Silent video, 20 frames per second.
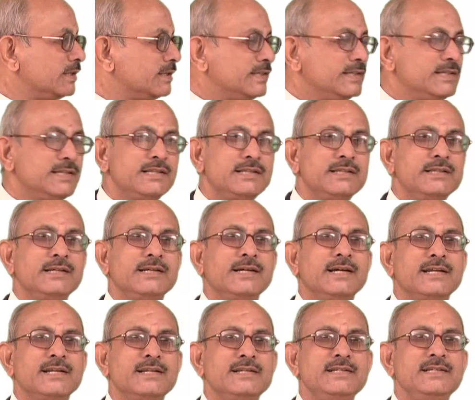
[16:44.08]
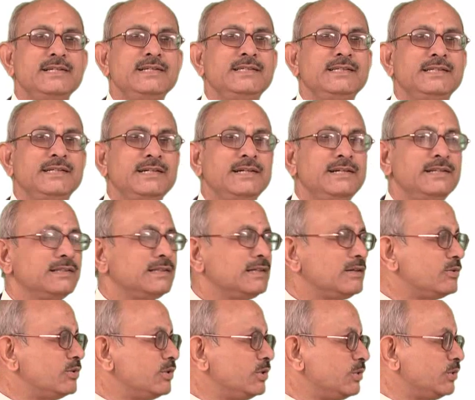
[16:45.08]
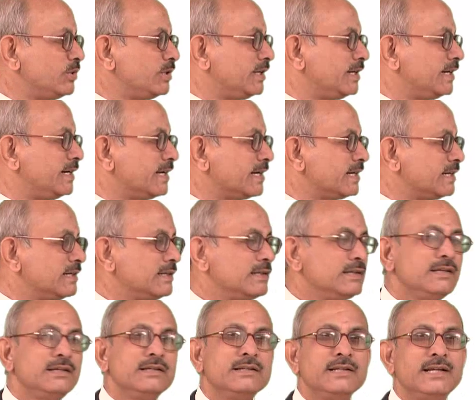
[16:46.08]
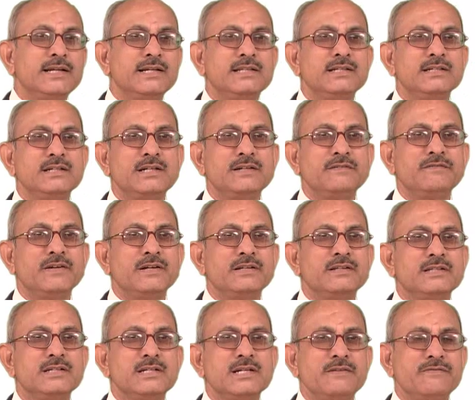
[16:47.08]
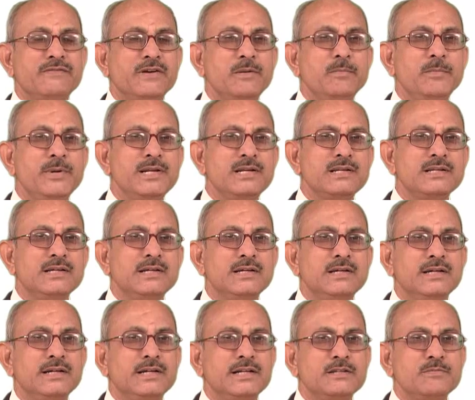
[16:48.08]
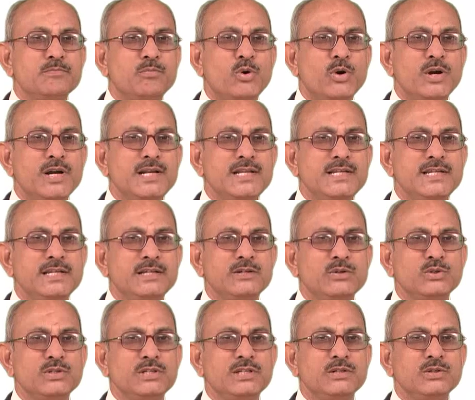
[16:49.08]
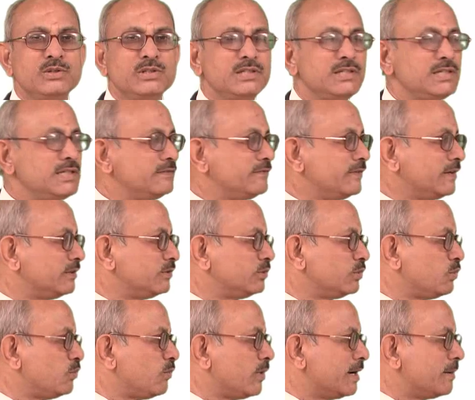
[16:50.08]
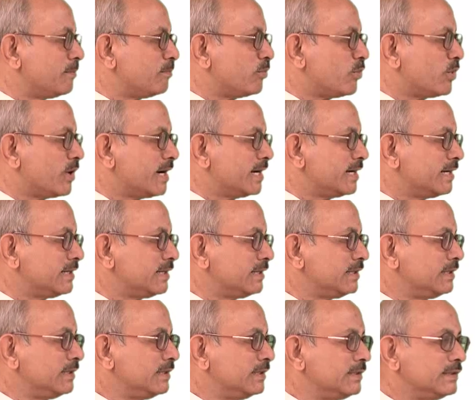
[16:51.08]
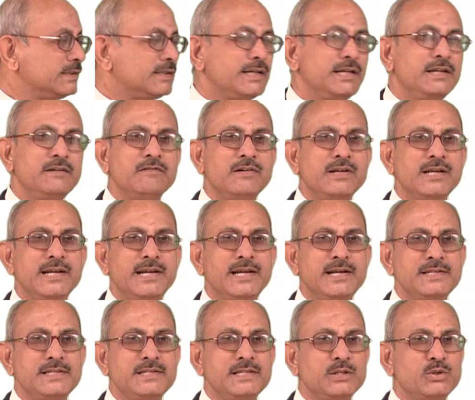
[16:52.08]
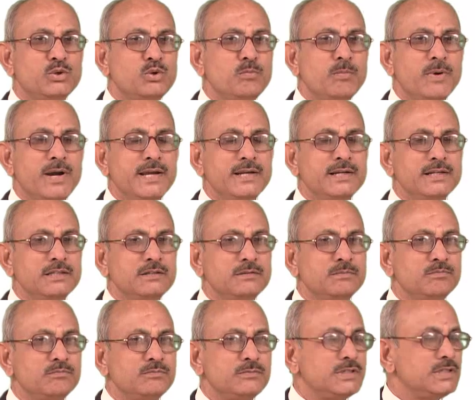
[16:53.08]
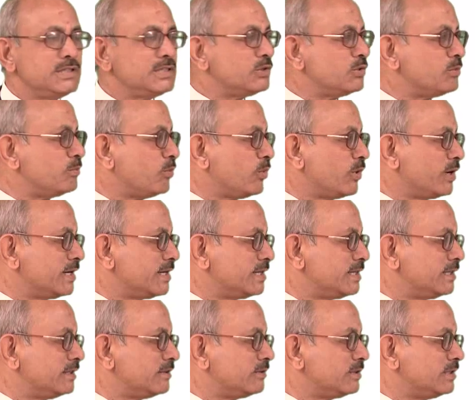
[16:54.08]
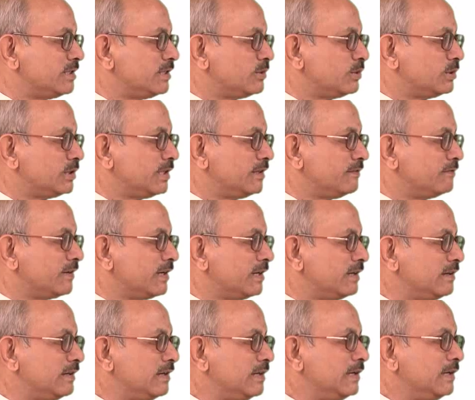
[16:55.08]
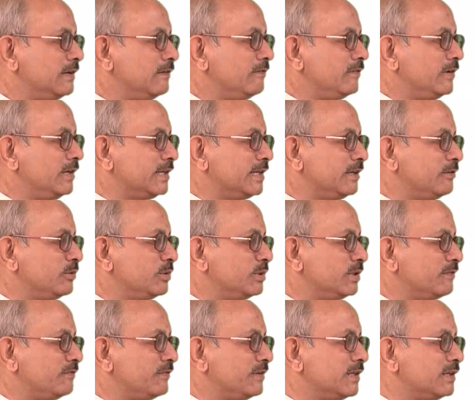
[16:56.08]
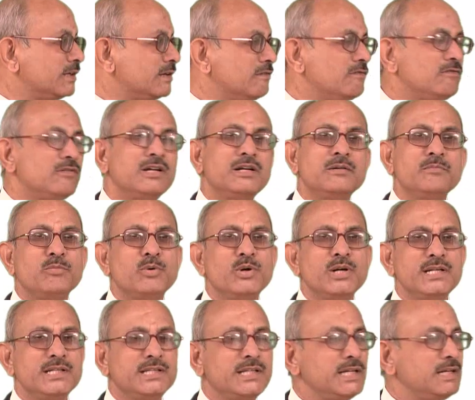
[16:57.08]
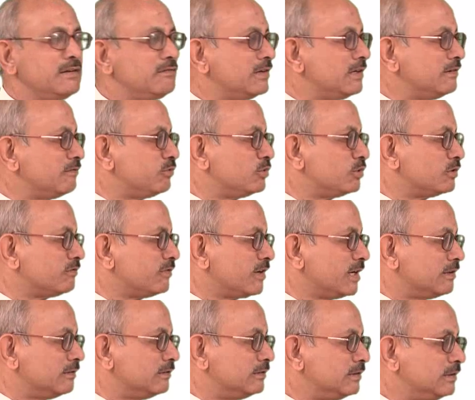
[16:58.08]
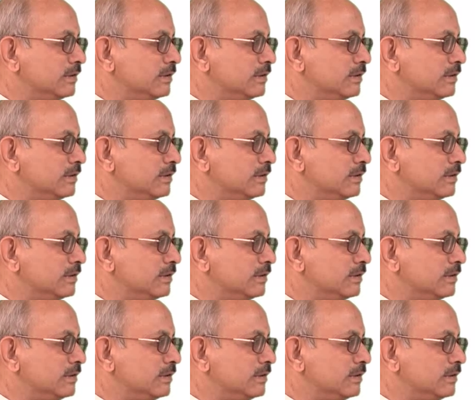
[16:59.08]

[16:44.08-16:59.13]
since the currency is at a discount, you deduct that 35. 35 means it is 0.0035. So 1.3180 minus 0.0035 will give you the figure of 1.3145.